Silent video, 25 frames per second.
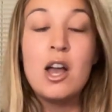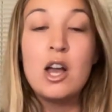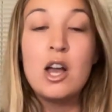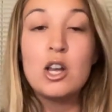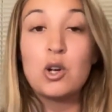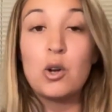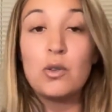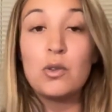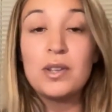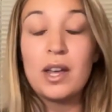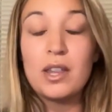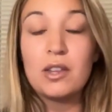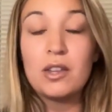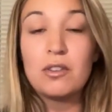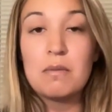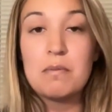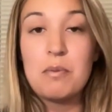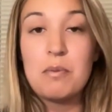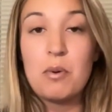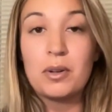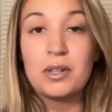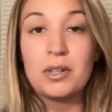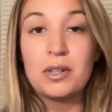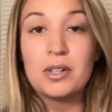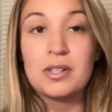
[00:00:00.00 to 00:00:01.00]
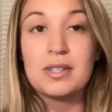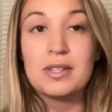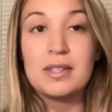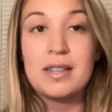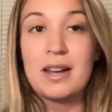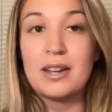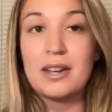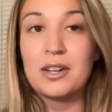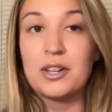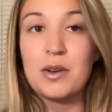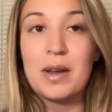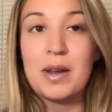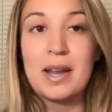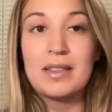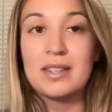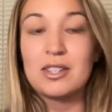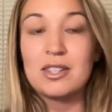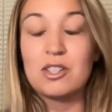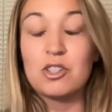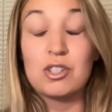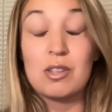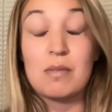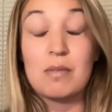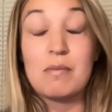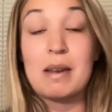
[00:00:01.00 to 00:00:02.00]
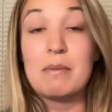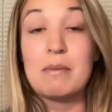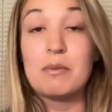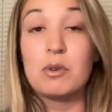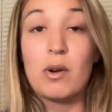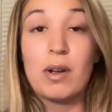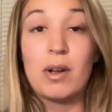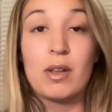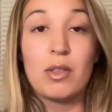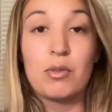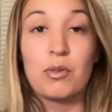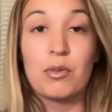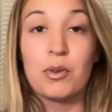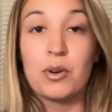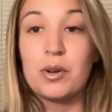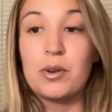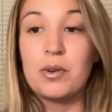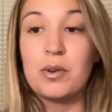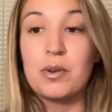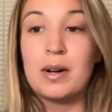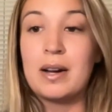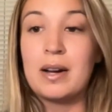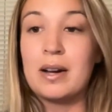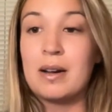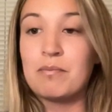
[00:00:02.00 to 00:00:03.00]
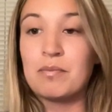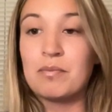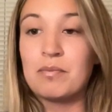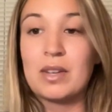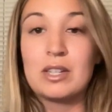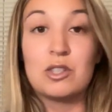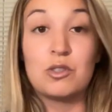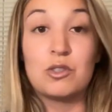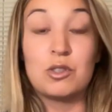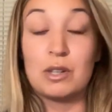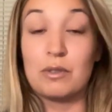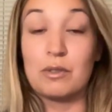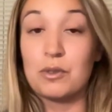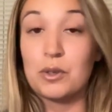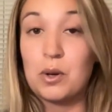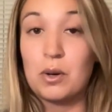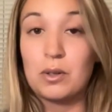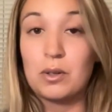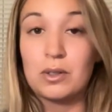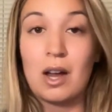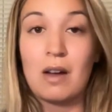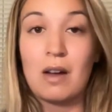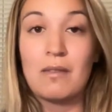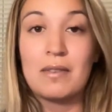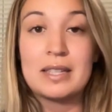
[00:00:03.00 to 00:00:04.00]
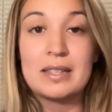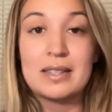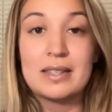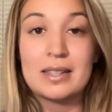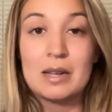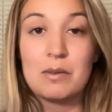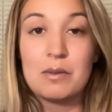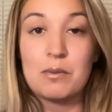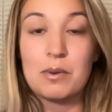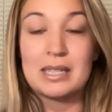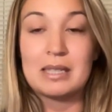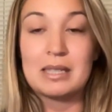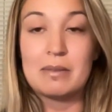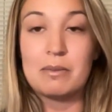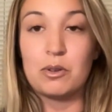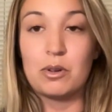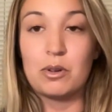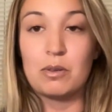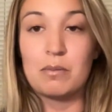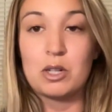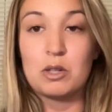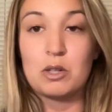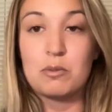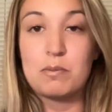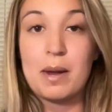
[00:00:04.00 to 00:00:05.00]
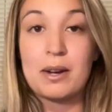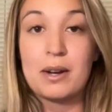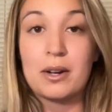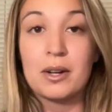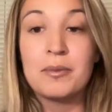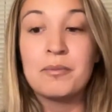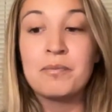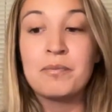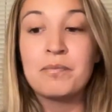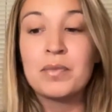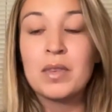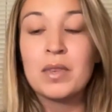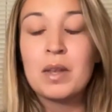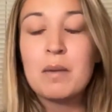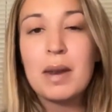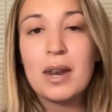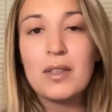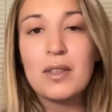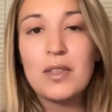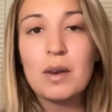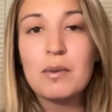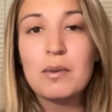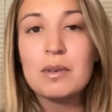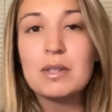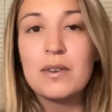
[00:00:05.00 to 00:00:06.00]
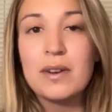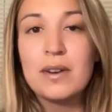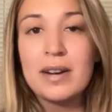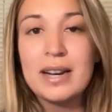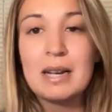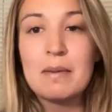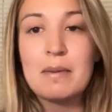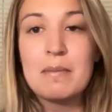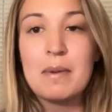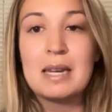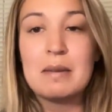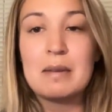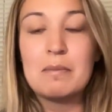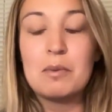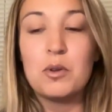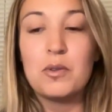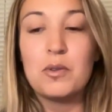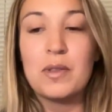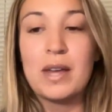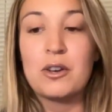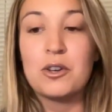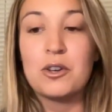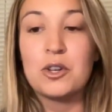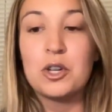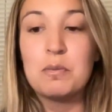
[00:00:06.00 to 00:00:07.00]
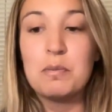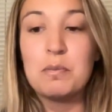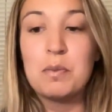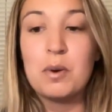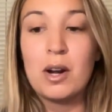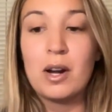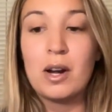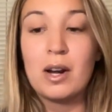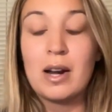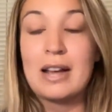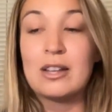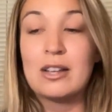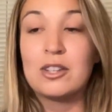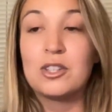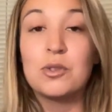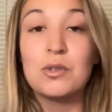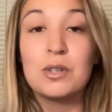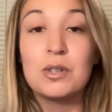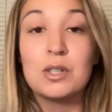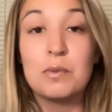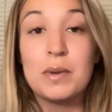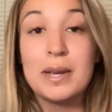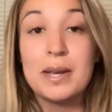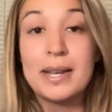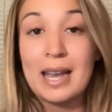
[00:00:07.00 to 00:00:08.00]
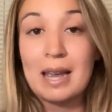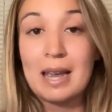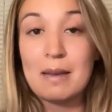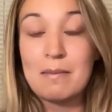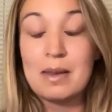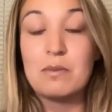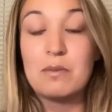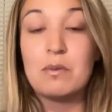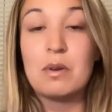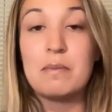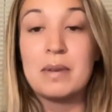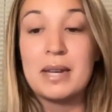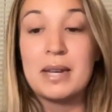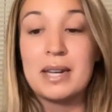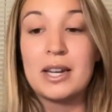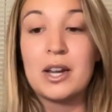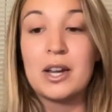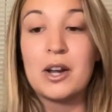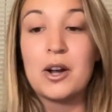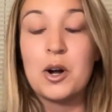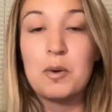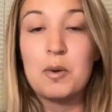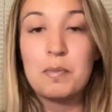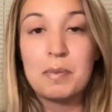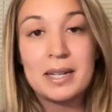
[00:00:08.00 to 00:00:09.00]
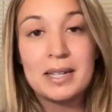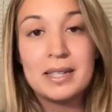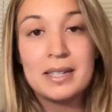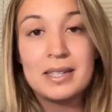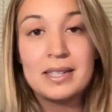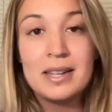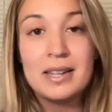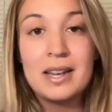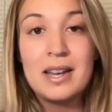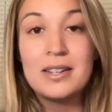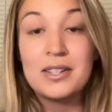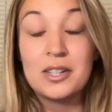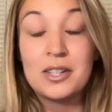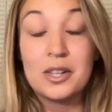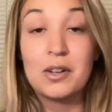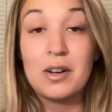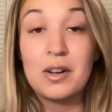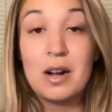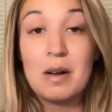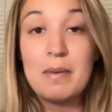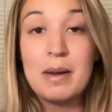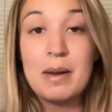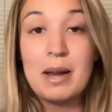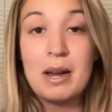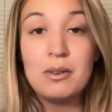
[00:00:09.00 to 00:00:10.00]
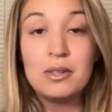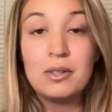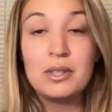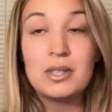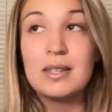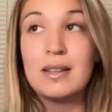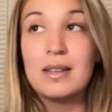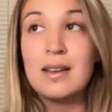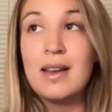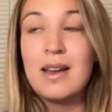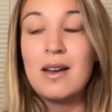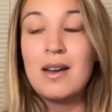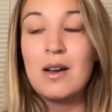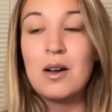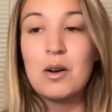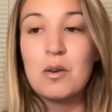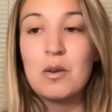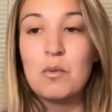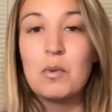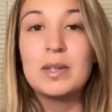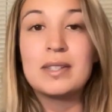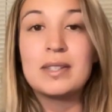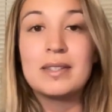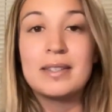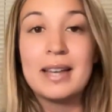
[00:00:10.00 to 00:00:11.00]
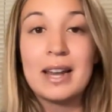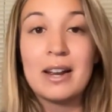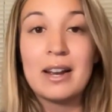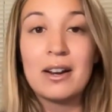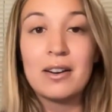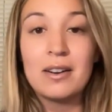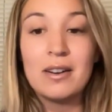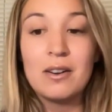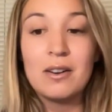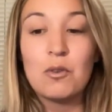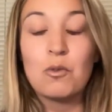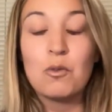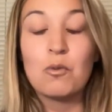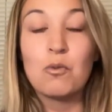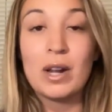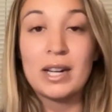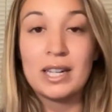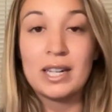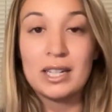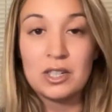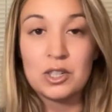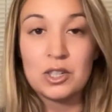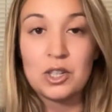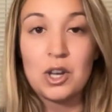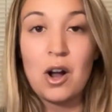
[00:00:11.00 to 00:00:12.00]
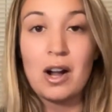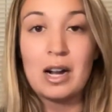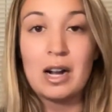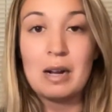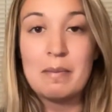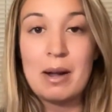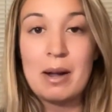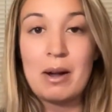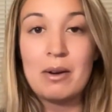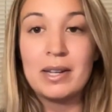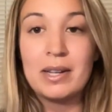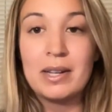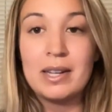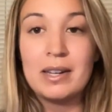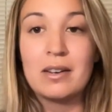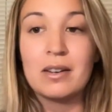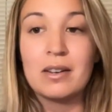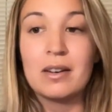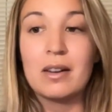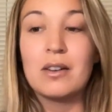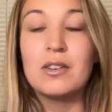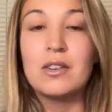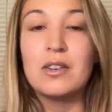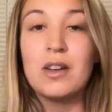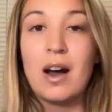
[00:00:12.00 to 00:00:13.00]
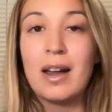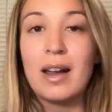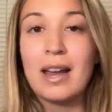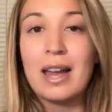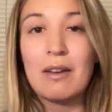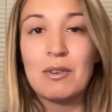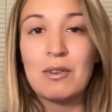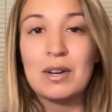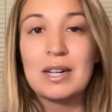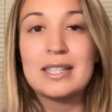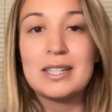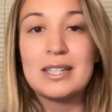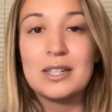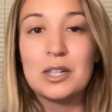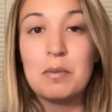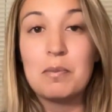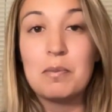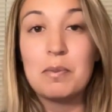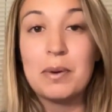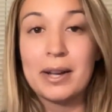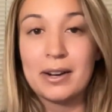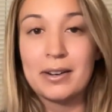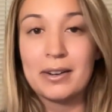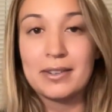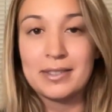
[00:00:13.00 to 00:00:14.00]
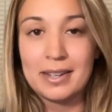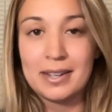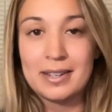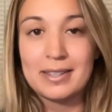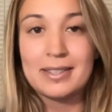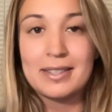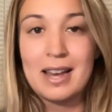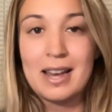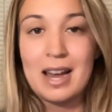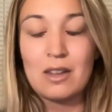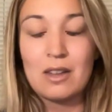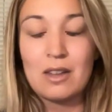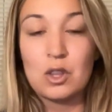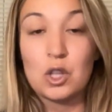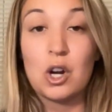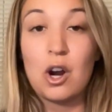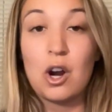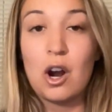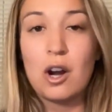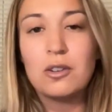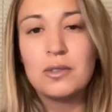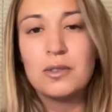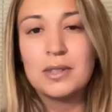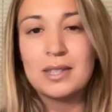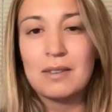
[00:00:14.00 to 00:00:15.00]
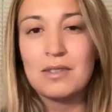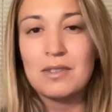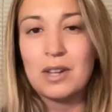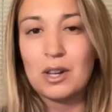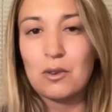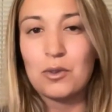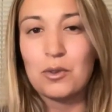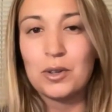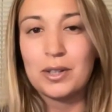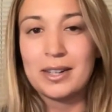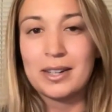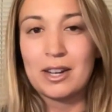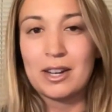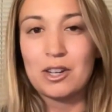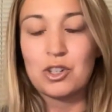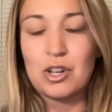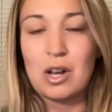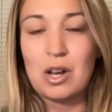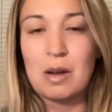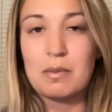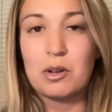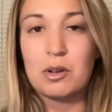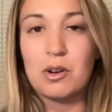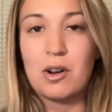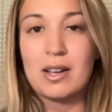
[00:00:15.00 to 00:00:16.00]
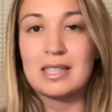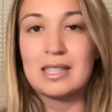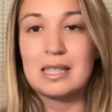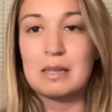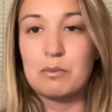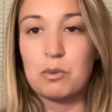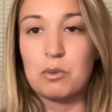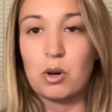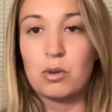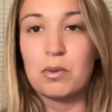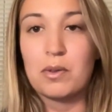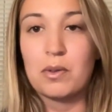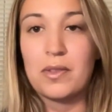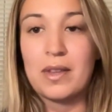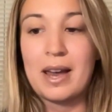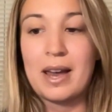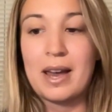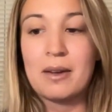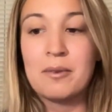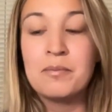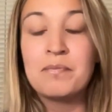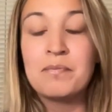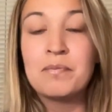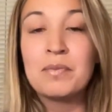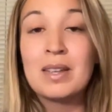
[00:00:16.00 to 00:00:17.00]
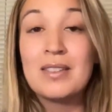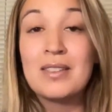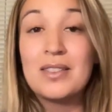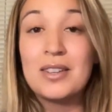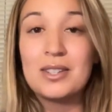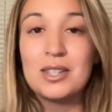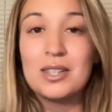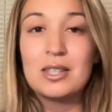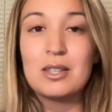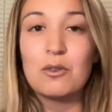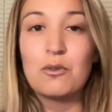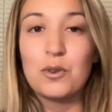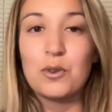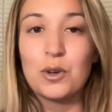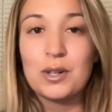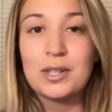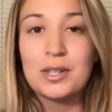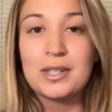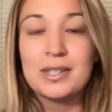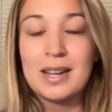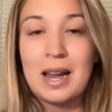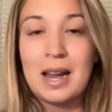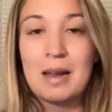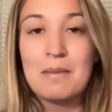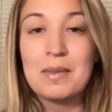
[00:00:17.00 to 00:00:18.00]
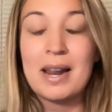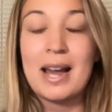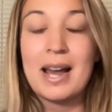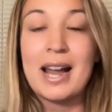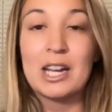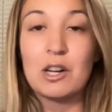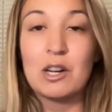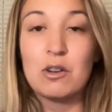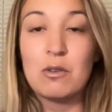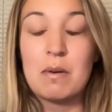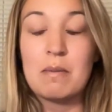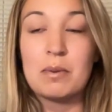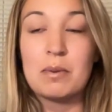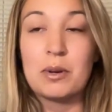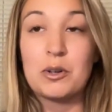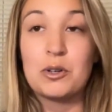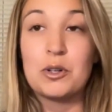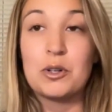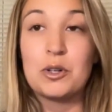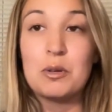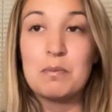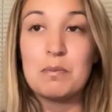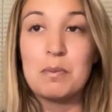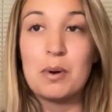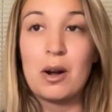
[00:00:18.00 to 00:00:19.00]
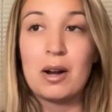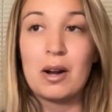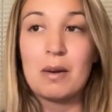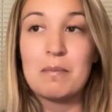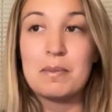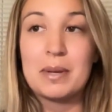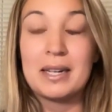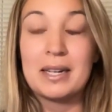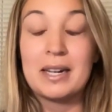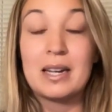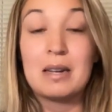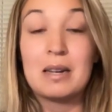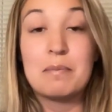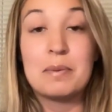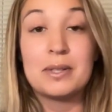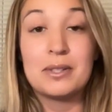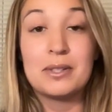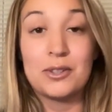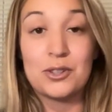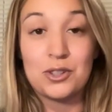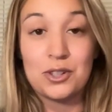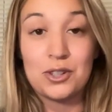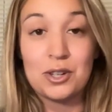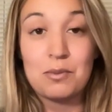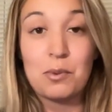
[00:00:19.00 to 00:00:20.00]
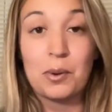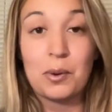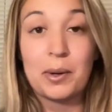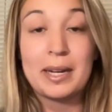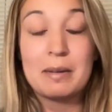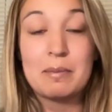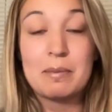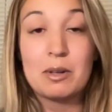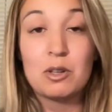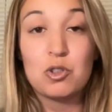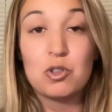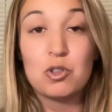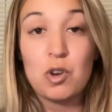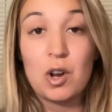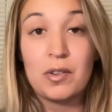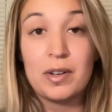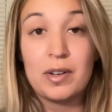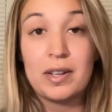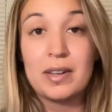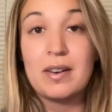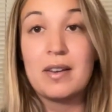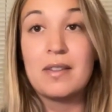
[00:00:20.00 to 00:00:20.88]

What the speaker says: Told the other reporters that, hey, this is something I'm going through. It's difficult. Obviously, he wants to be doing much better. But I thought it was very commendable that Nootbaar, as soon as we came in when media opened to the clubhouse, was there ready to talk about it. Not every single player does that. The Cardinals have done a really nice job across the board with that. This is the first time that I can remember Nootbaar being in a position where he'd been struggling